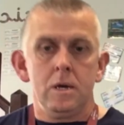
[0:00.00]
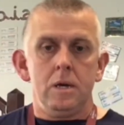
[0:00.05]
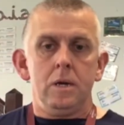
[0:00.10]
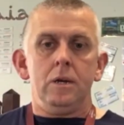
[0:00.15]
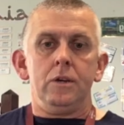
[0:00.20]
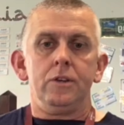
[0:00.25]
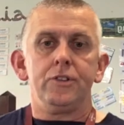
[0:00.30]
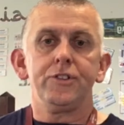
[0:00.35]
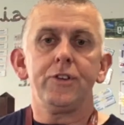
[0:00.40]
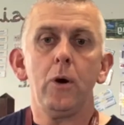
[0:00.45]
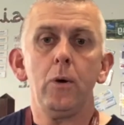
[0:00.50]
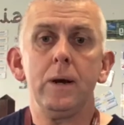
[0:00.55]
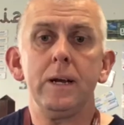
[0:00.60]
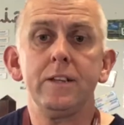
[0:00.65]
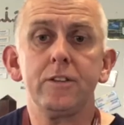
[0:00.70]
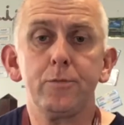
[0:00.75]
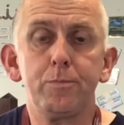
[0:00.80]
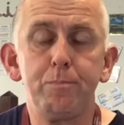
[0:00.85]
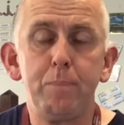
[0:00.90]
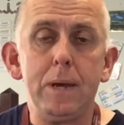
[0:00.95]
So it's
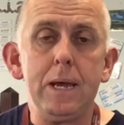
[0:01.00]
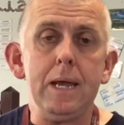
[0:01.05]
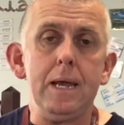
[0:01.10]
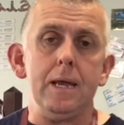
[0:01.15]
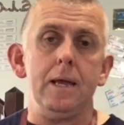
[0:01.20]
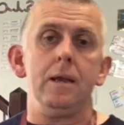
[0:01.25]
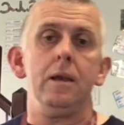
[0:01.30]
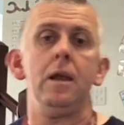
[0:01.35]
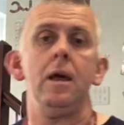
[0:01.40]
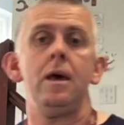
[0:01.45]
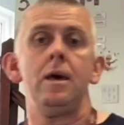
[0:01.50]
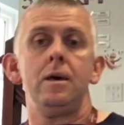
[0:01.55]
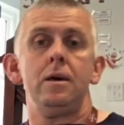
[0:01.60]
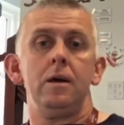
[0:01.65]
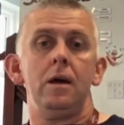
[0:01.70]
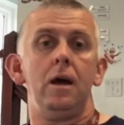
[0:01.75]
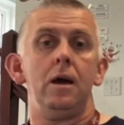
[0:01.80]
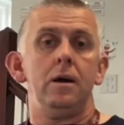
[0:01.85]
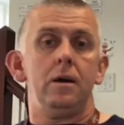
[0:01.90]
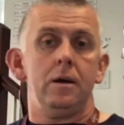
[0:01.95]
been,
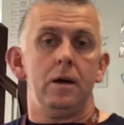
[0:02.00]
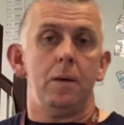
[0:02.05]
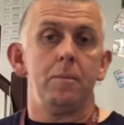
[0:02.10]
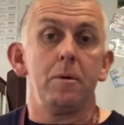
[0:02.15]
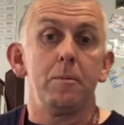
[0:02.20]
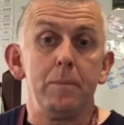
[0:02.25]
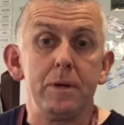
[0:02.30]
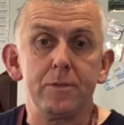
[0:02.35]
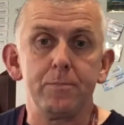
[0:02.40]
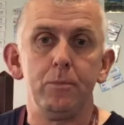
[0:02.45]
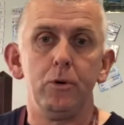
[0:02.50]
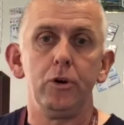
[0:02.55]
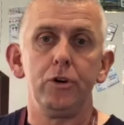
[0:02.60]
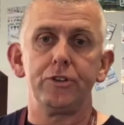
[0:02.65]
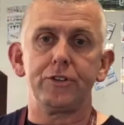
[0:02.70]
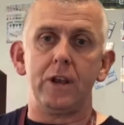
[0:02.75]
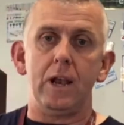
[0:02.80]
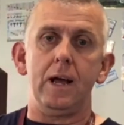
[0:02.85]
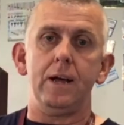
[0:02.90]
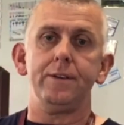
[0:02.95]
I'm in Miss Moore's
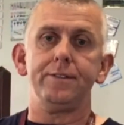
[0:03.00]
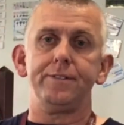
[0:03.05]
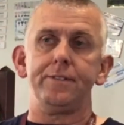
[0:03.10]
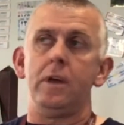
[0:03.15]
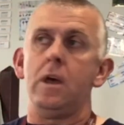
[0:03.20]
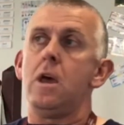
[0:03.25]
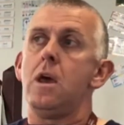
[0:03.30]
class,